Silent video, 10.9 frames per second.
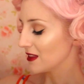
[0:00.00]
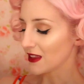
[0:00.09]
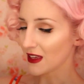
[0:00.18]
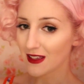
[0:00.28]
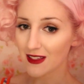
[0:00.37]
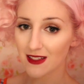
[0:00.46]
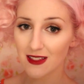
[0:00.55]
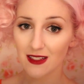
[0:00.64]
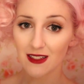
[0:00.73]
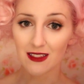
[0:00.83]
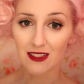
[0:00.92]

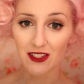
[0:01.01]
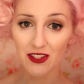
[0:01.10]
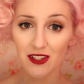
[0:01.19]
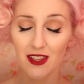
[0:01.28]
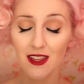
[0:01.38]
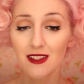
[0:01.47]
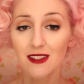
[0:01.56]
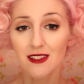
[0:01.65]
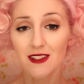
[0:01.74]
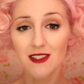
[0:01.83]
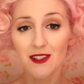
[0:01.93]
These look
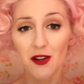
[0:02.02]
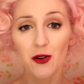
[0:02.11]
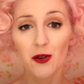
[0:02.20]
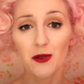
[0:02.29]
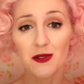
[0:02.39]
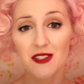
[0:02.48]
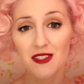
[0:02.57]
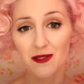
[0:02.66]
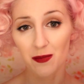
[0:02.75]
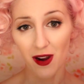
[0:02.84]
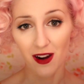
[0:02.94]
so
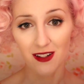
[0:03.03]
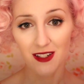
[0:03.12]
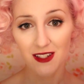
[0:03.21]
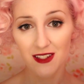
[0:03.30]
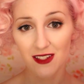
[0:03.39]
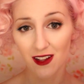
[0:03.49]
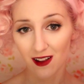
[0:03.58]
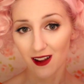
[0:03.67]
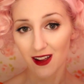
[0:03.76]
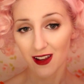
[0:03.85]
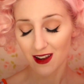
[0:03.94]
smart
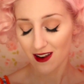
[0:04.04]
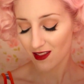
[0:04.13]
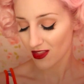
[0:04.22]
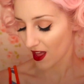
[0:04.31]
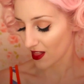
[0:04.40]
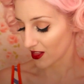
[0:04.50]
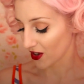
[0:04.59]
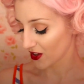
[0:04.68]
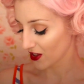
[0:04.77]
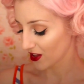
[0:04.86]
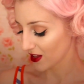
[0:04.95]
on. They
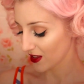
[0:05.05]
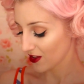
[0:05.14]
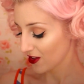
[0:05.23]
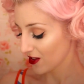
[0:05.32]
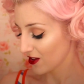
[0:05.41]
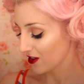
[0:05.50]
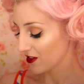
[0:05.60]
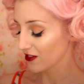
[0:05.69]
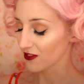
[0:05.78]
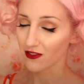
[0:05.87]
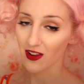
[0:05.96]
look
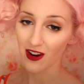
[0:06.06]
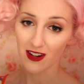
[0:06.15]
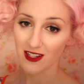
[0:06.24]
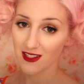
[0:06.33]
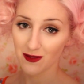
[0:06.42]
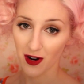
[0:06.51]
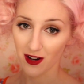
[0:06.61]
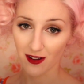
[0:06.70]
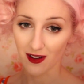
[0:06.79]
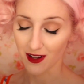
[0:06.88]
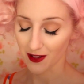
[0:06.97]
very smart
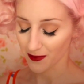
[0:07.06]
on.